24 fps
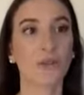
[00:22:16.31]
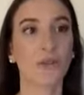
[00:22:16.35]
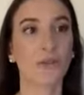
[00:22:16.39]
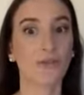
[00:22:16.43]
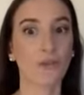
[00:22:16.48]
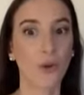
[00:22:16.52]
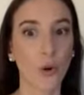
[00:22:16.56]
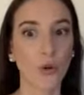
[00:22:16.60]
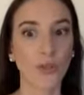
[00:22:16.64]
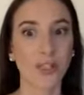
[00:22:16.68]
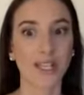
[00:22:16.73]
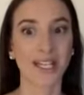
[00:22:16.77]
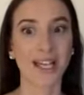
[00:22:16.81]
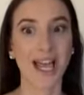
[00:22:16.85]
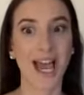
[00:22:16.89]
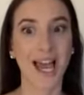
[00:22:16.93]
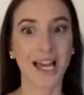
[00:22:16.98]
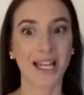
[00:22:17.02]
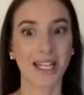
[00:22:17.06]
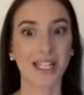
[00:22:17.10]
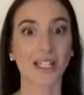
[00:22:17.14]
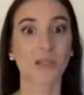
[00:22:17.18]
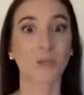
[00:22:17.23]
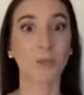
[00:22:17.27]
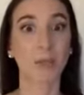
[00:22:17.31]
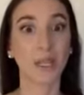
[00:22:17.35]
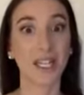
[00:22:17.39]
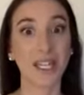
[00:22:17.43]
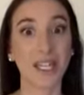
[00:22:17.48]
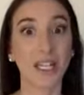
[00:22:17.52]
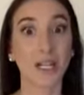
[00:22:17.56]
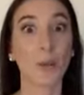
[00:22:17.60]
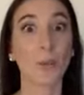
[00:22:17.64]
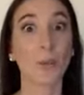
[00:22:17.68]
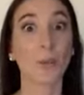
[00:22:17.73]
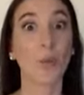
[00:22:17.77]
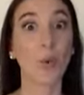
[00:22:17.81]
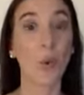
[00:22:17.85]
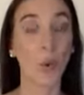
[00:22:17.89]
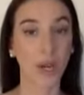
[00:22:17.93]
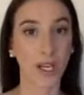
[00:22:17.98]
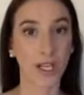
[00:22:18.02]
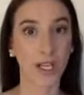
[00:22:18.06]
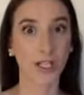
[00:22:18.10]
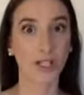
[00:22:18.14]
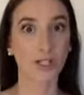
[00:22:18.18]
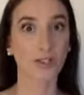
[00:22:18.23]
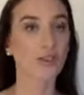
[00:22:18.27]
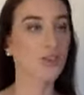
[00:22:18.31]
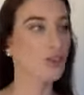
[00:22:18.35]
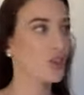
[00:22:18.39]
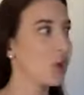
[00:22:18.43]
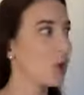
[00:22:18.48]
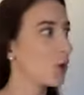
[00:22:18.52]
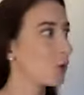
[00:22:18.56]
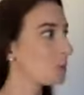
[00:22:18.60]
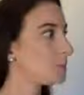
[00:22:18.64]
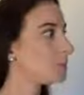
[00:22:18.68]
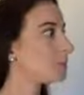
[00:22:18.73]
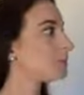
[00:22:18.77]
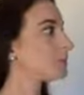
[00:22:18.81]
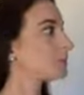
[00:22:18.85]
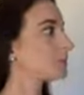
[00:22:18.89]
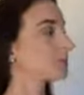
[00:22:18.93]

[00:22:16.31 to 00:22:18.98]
frozen at its peak point. So